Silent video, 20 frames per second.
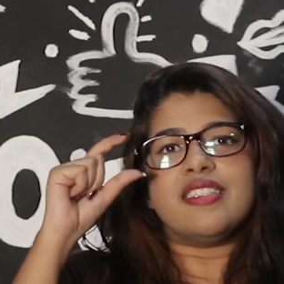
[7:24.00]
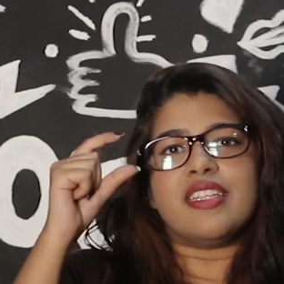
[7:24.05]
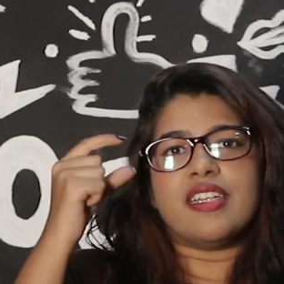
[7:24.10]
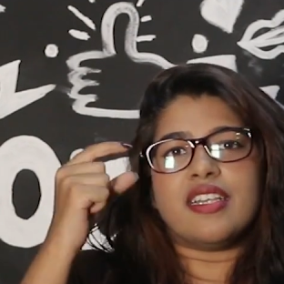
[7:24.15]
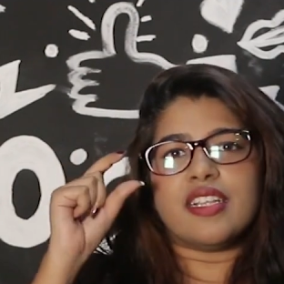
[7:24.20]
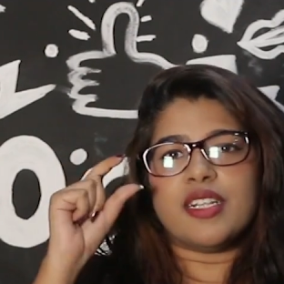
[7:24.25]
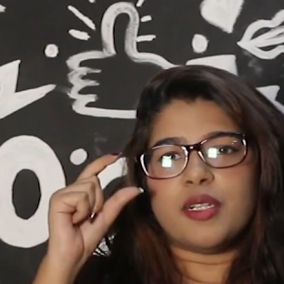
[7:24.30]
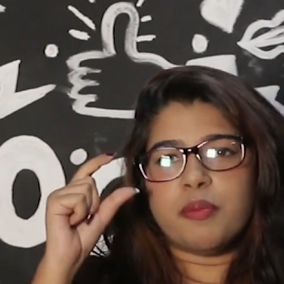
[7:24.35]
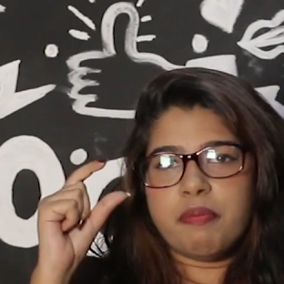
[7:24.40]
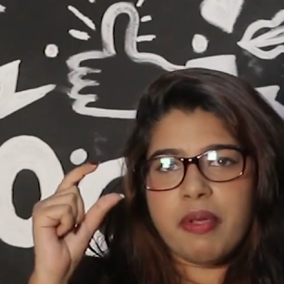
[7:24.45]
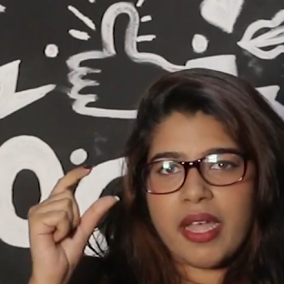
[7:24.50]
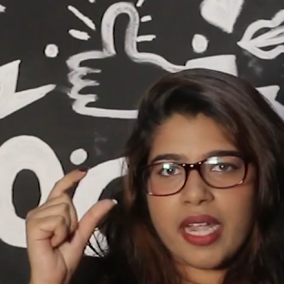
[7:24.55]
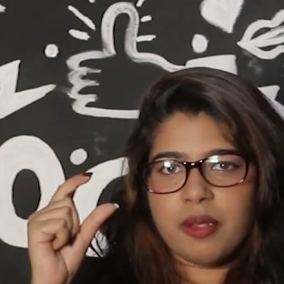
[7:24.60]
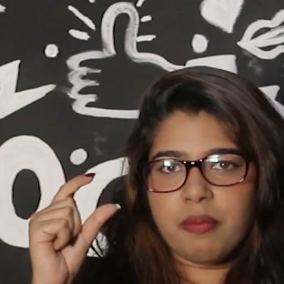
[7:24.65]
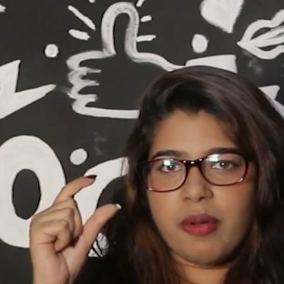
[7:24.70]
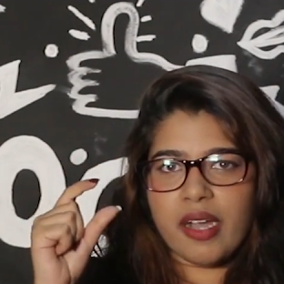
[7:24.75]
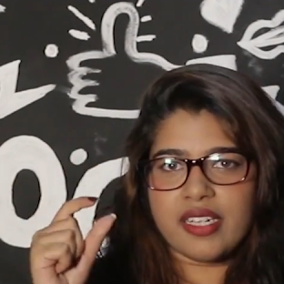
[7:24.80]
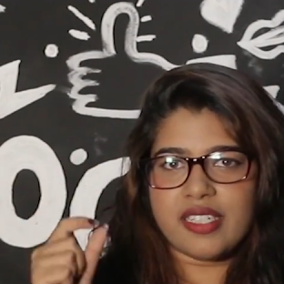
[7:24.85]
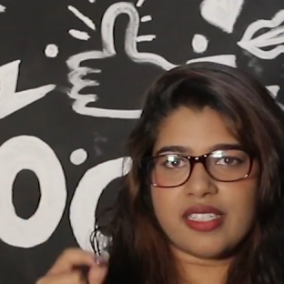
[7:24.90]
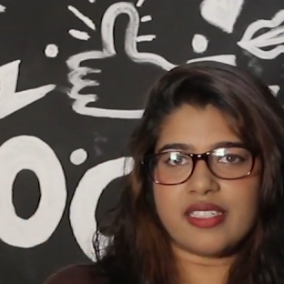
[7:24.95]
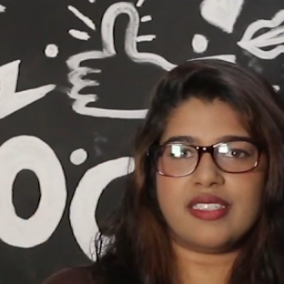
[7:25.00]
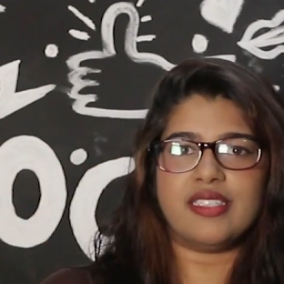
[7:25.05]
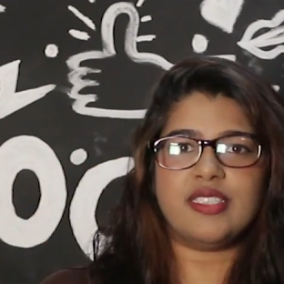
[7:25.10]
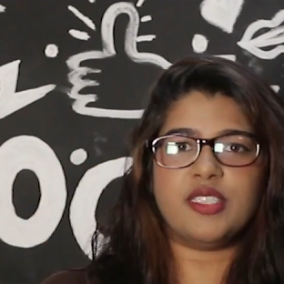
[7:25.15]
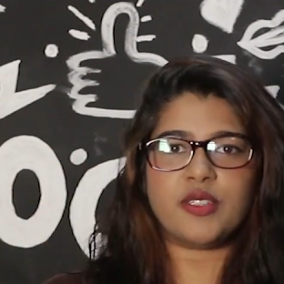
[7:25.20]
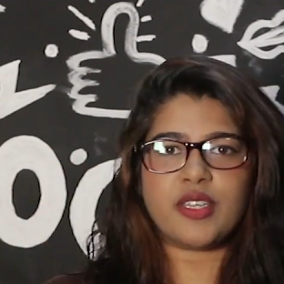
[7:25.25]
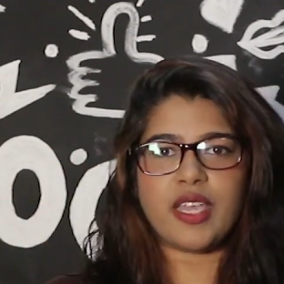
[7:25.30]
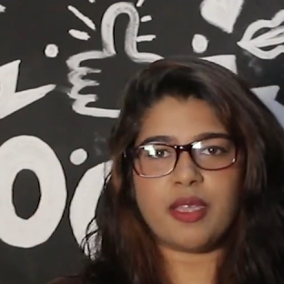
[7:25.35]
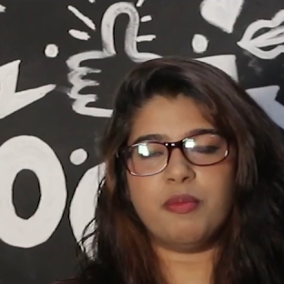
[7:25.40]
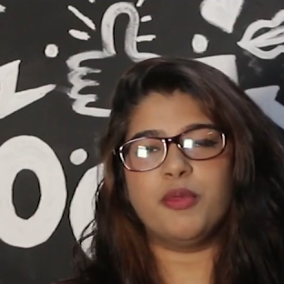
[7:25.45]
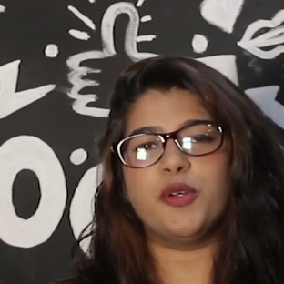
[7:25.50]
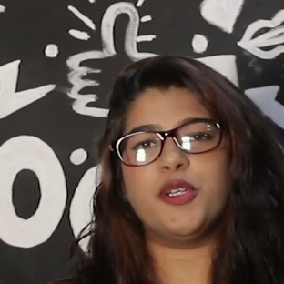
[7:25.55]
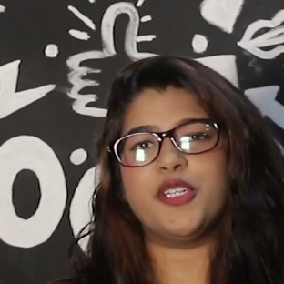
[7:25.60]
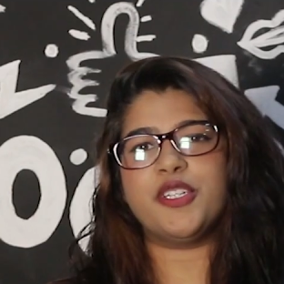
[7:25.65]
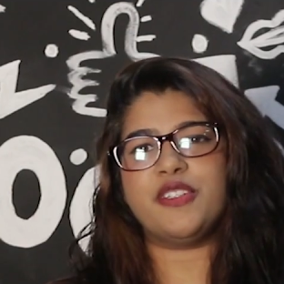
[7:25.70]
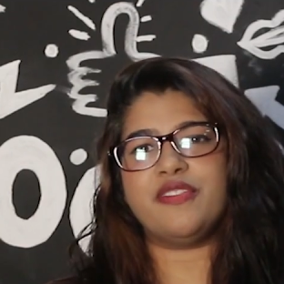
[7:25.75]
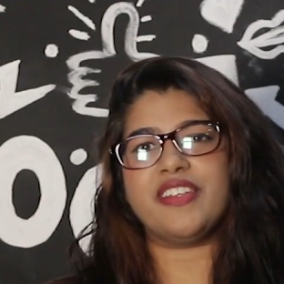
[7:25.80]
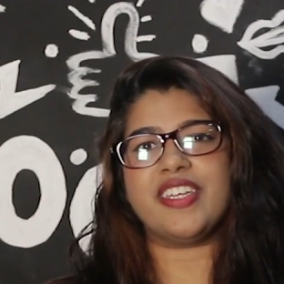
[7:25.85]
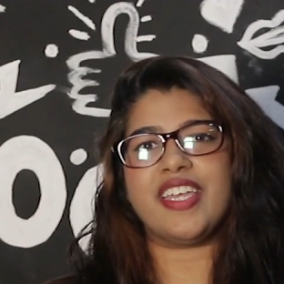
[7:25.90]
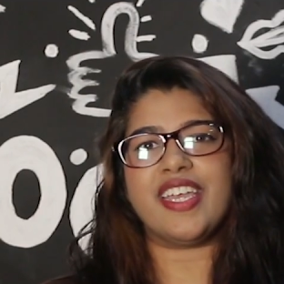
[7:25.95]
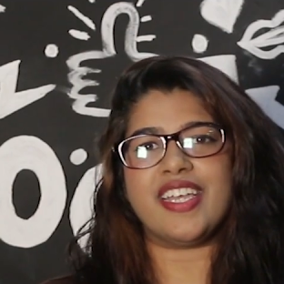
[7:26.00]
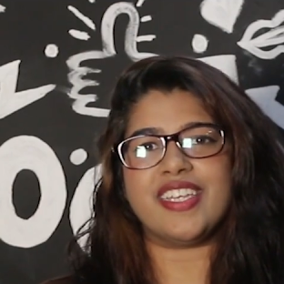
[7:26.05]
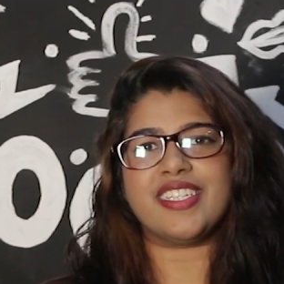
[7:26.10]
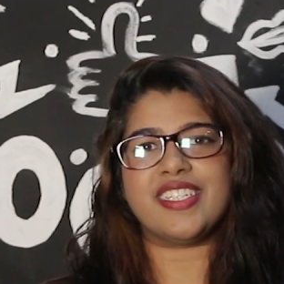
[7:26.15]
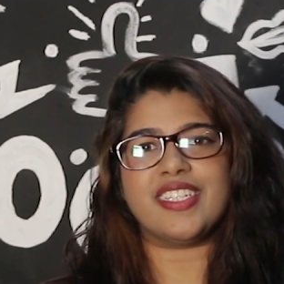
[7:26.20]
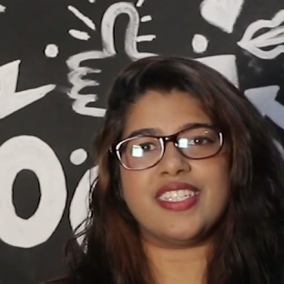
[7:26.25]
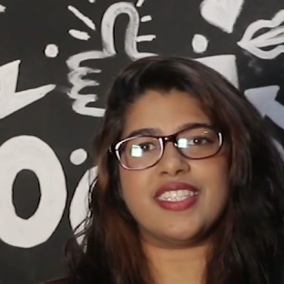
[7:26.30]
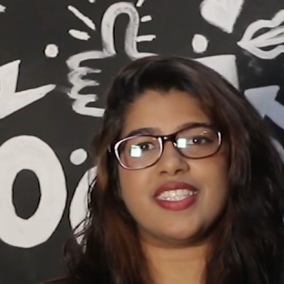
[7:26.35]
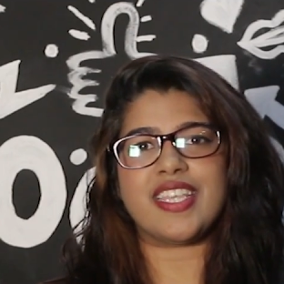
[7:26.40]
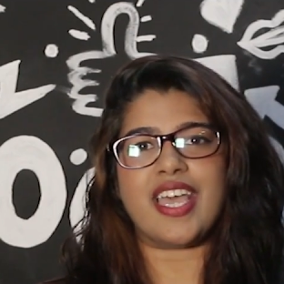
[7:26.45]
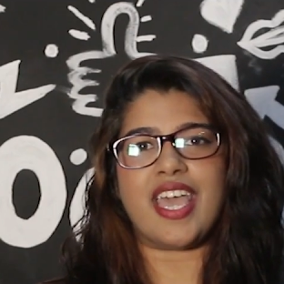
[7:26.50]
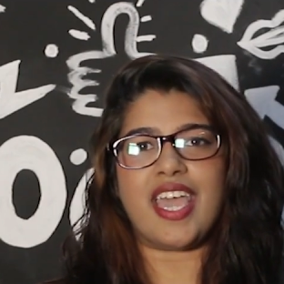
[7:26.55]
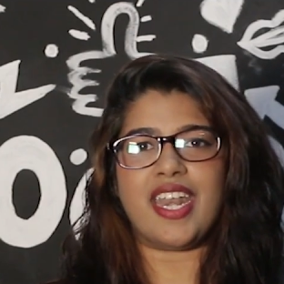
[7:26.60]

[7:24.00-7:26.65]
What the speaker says: the little bell button to get more notifications.